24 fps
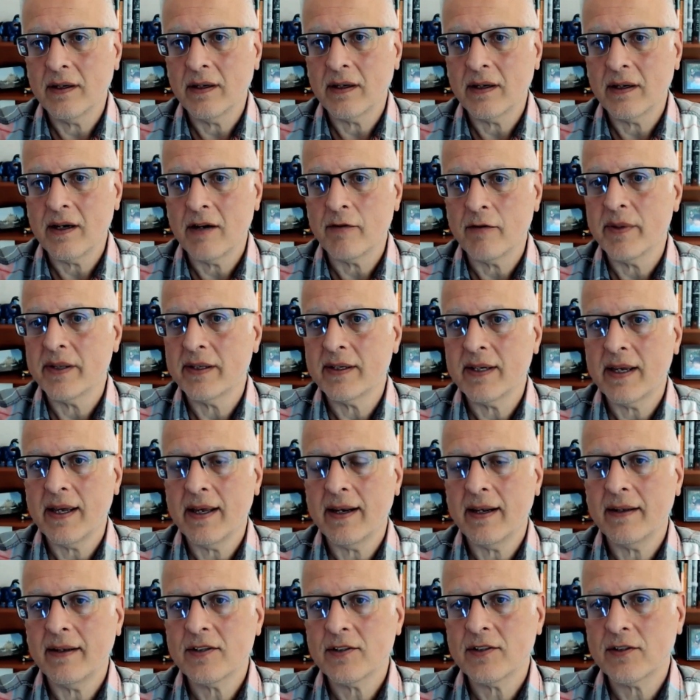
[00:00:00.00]
government to
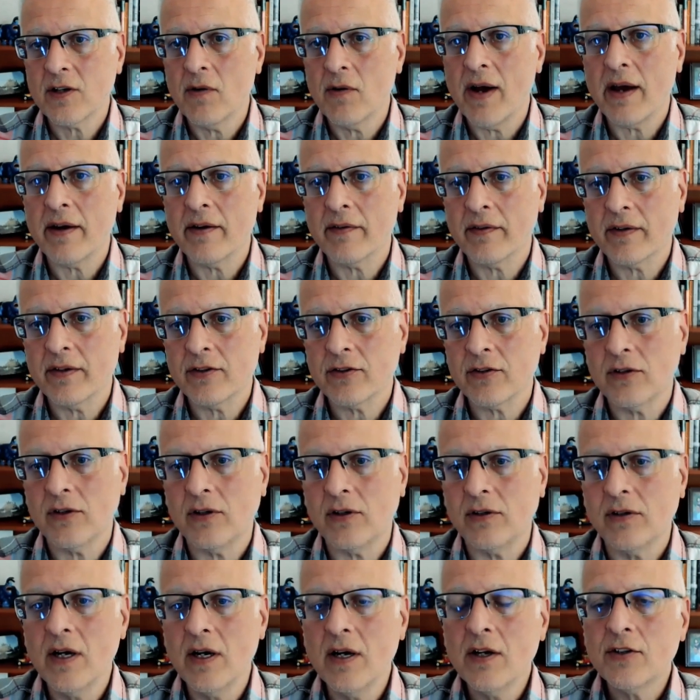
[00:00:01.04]
get so out of
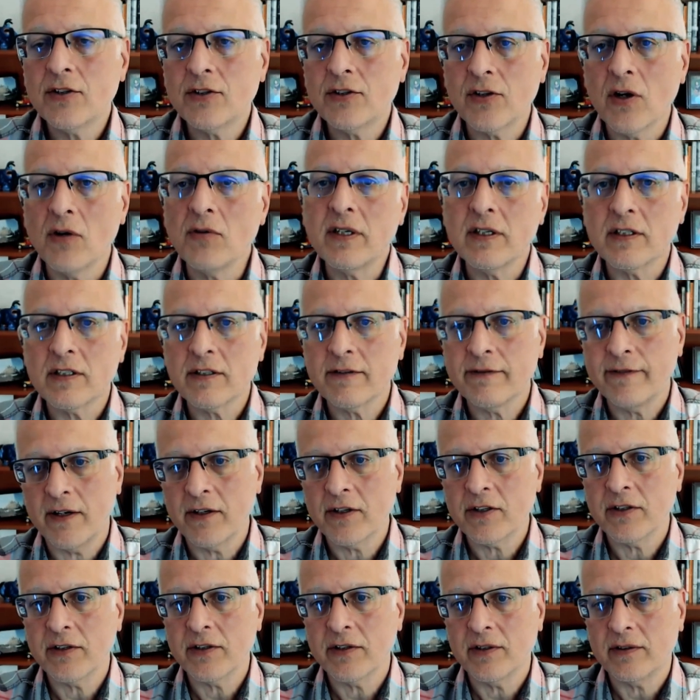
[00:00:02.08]
control, so
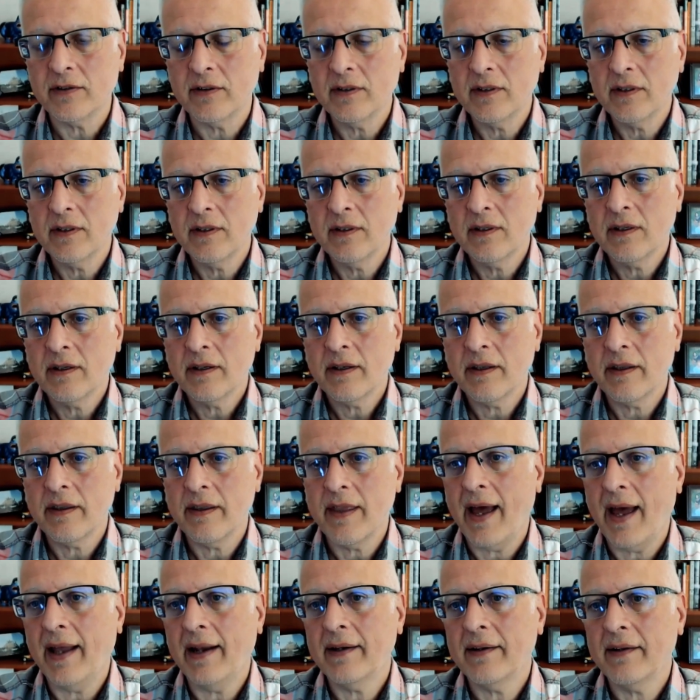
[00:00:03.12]
dysfunctional,
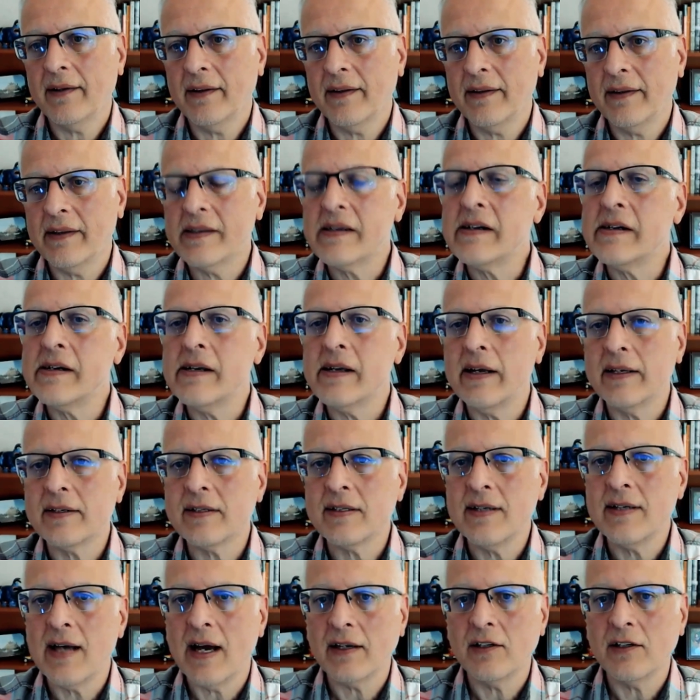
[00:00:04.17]
that then it's
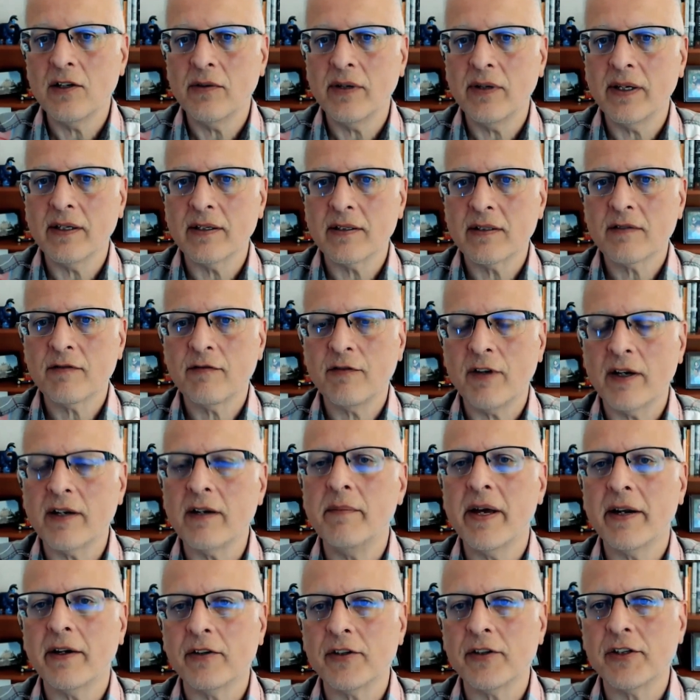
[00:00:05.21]
not doing its
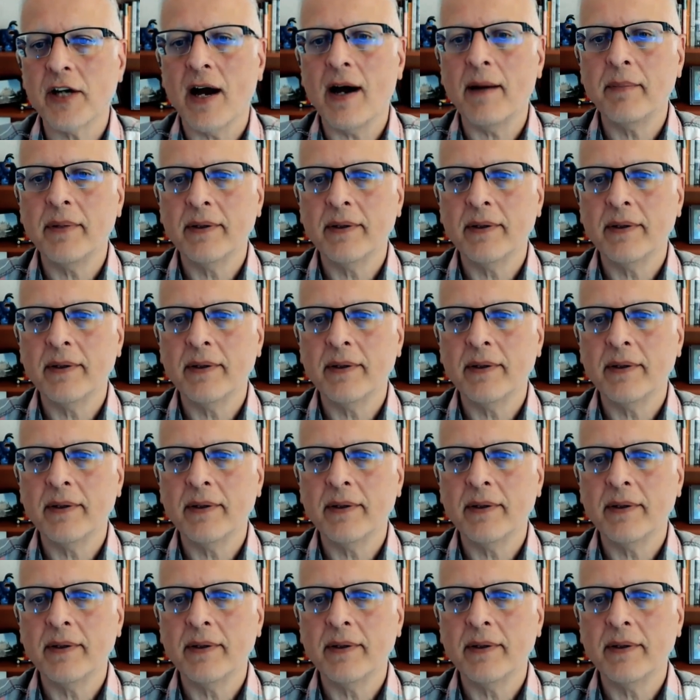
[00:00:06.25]
fundamental job.